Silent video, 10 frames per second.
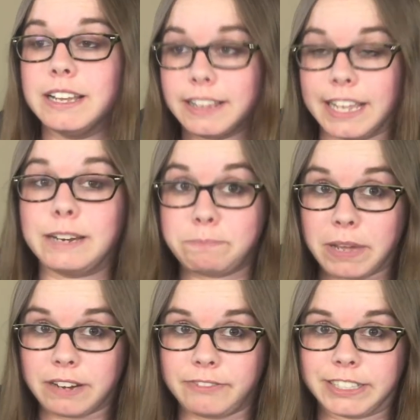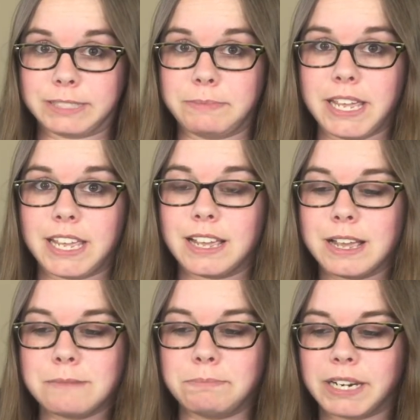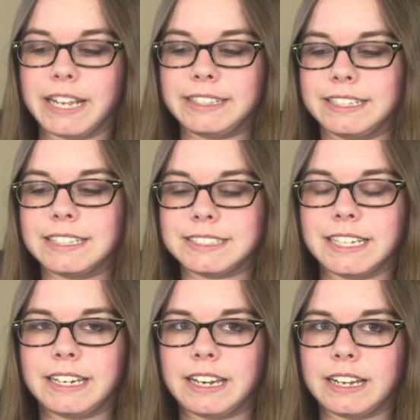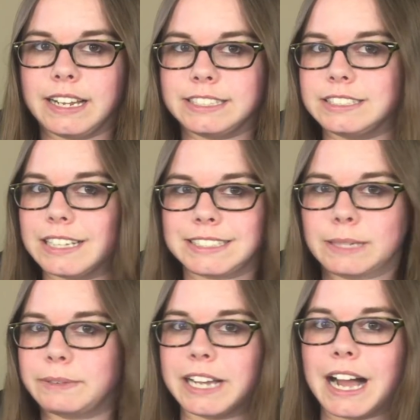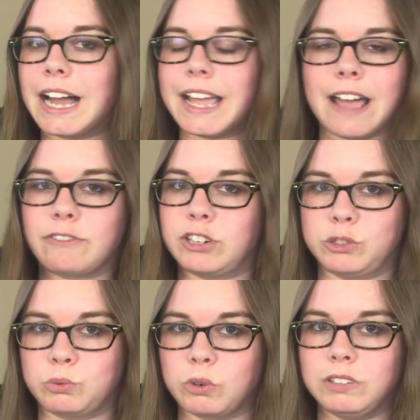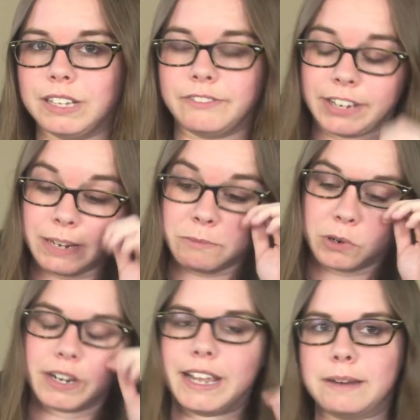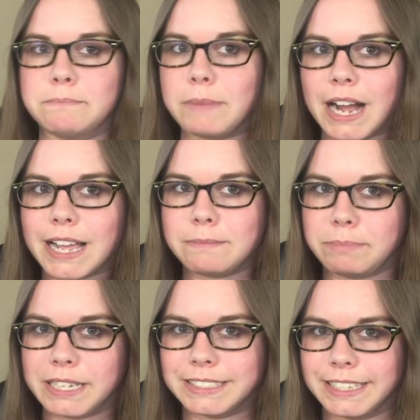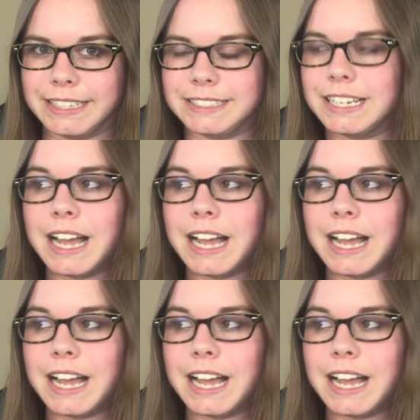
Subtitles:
It benefits me, but it's not something I have control of anymore in my business.